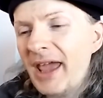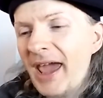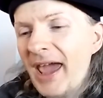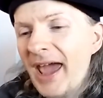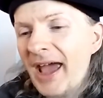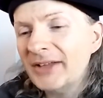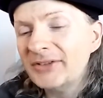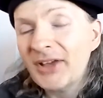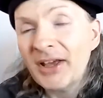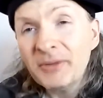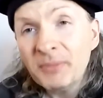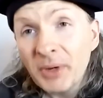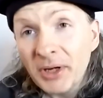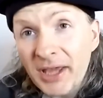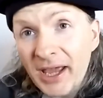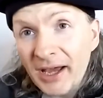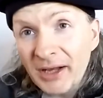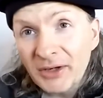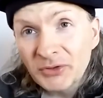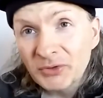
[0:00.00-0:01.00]
as Ed
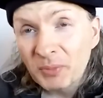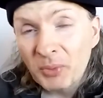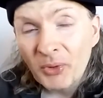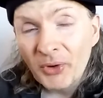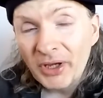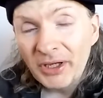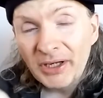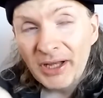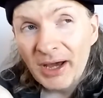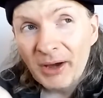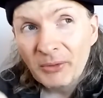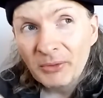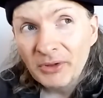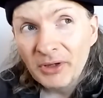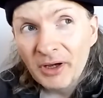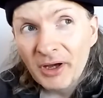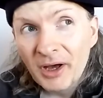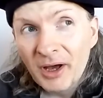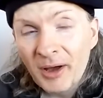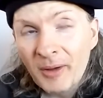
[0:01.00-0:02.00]
McCann has pointed out,
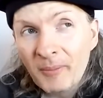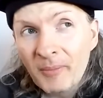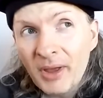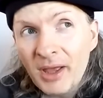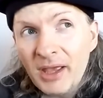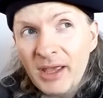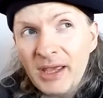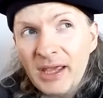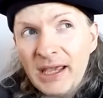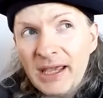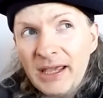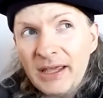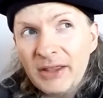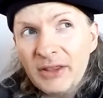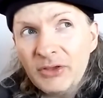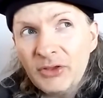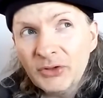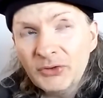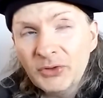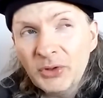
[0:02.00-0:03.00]

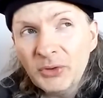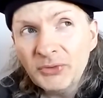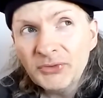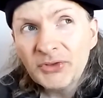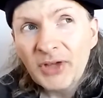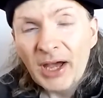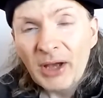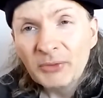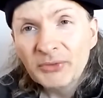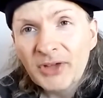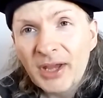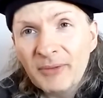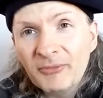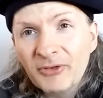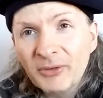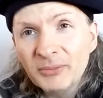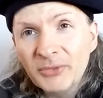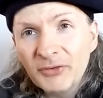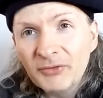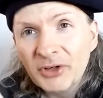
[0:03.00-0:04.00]
the two styles came
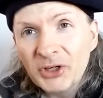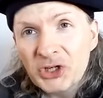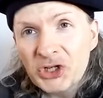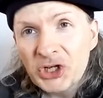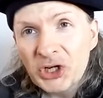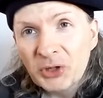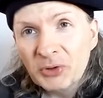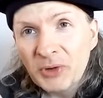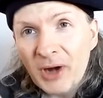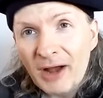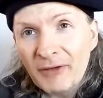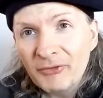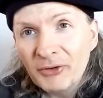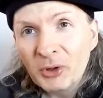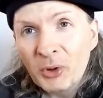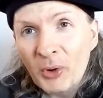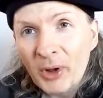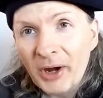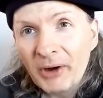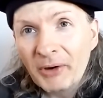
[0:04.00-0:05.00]
from different
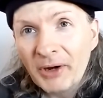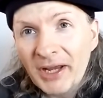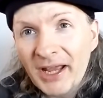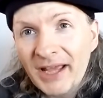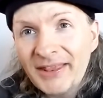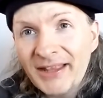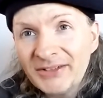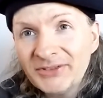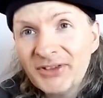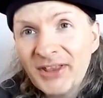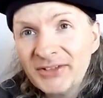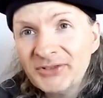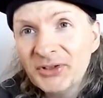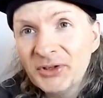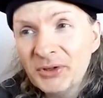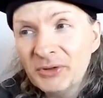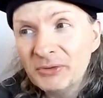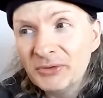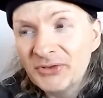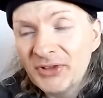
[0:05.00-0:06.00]
geographical areas, and that's
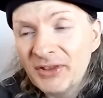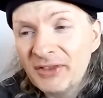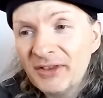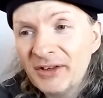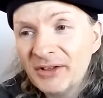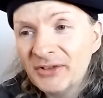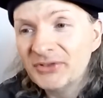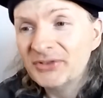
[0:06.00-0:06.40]
an interesting thing to